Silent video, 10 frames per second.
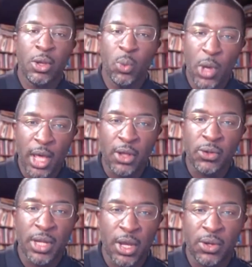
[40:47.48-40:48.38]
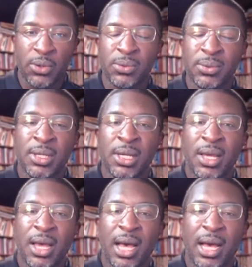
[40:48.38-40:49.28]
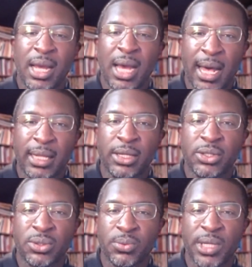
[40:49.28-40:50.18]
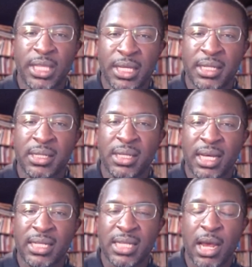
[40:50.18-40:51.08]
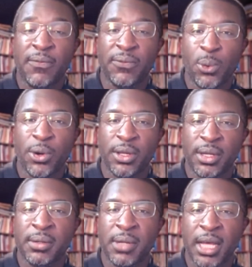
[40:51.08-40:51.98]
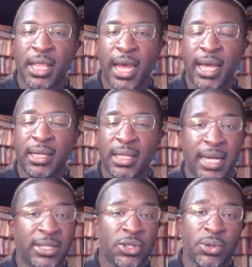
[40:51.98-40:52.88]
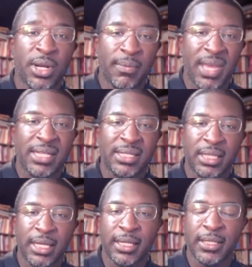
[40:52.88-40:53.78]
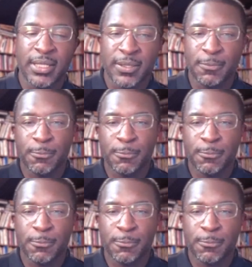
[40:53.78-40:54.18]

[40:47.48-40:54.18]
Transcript: well-known college within South Florida that's doing amazing things.